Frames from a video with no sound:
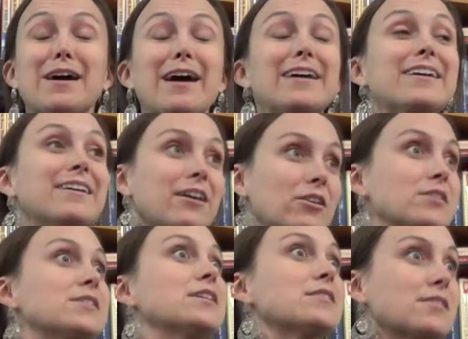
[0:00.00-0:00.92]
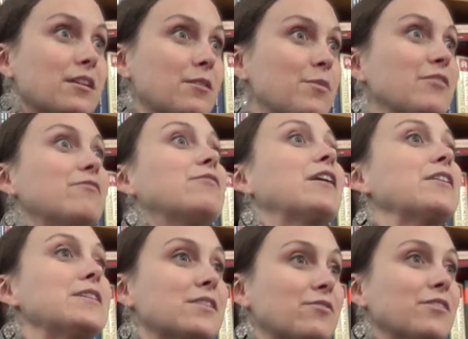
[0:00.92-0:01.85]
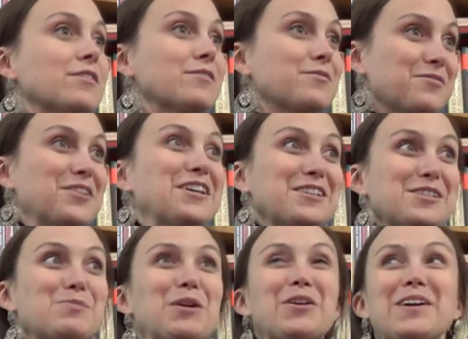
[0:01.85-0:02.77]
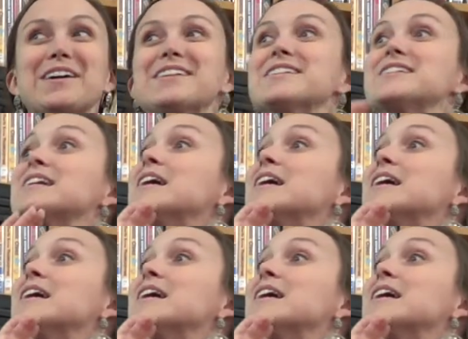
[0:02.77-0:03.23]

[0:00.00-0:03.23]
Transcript: I can guarantee it's going to be a very different experience.